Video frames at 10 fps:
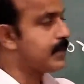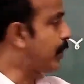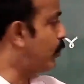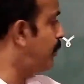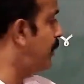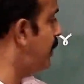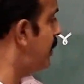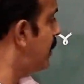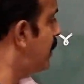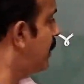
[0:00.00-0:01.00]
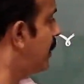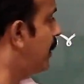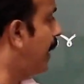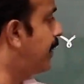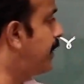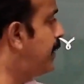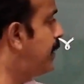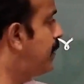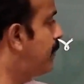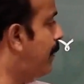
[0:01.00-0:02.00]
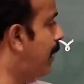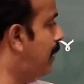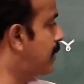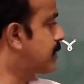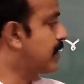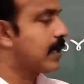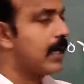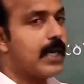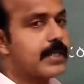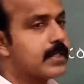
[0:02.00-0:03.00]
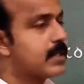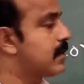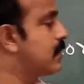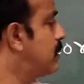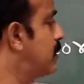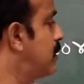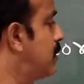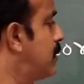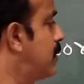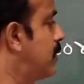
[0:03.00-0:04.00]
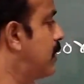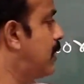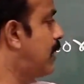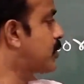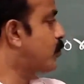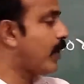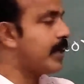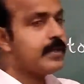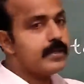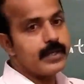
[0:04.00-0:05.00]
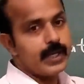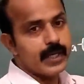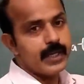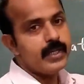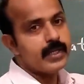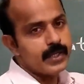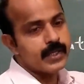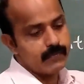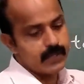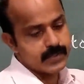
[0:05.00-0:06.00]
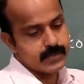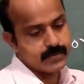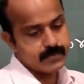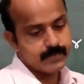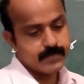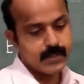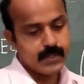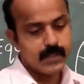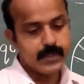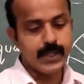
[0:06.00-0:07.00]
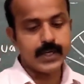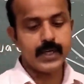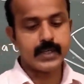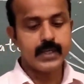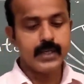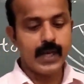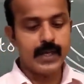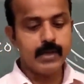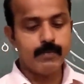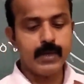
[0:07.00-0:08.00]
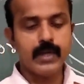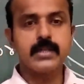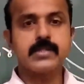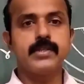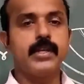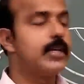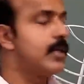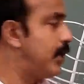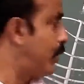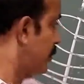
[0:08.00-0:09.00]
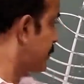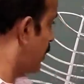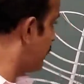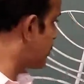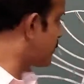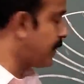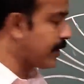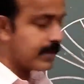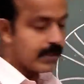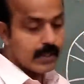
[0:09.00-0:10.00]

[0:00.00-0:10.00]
there will be 90 parallels at 1 degree intervals. There are 90 parallels in the northern hemisphere,